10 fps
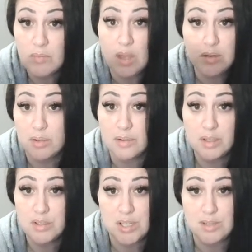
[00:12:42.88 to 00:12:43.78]
They're
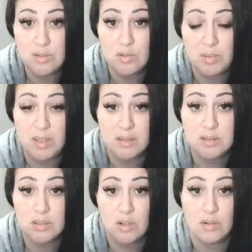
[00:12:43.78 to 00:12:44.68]
going to chase you
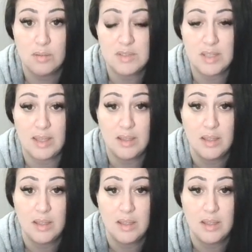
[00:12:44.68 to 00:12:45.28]
because, you know what I'm saying,